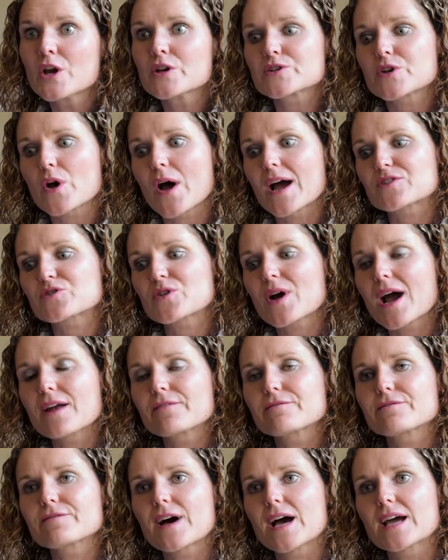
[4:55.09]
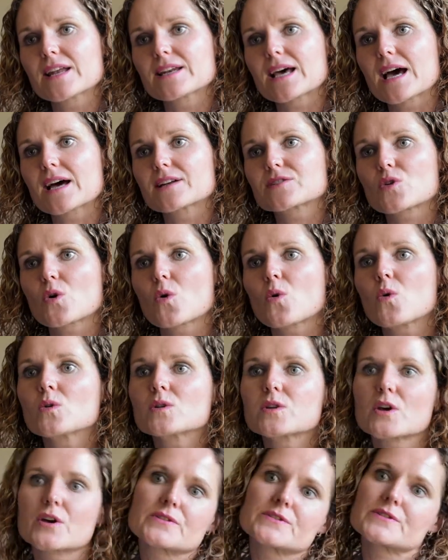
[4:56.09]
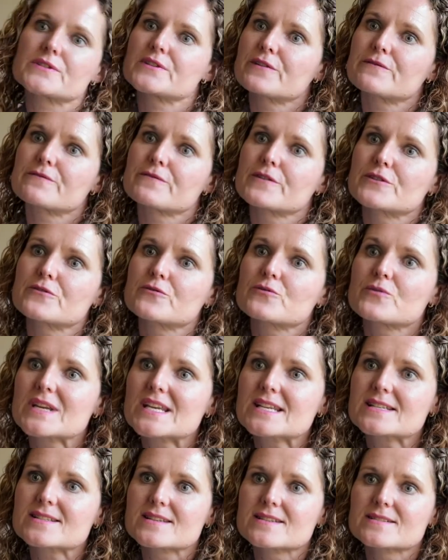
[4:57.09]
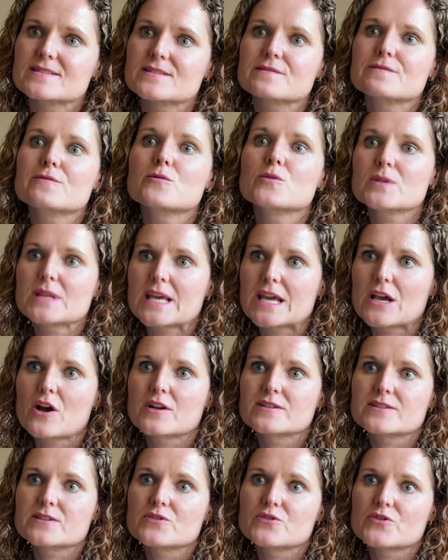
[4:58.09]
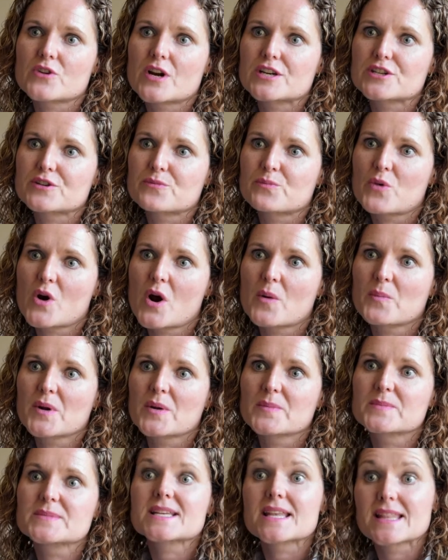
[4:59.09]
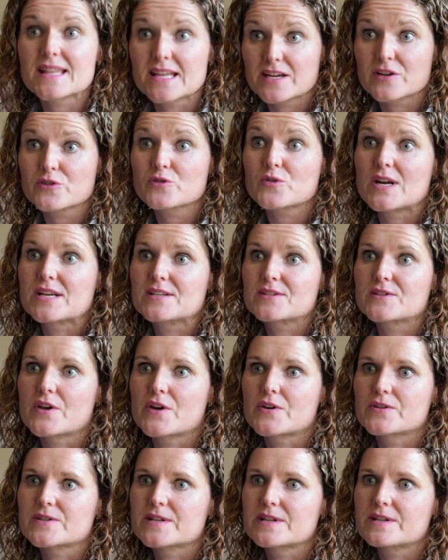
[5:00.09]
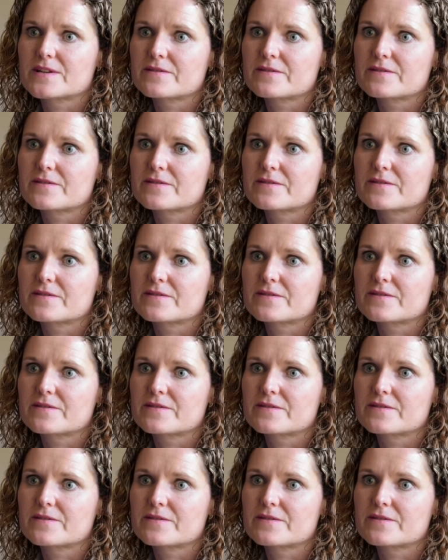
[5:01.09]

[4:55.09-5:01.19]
So I try and find out all those different reasons for their concentration problems and then address those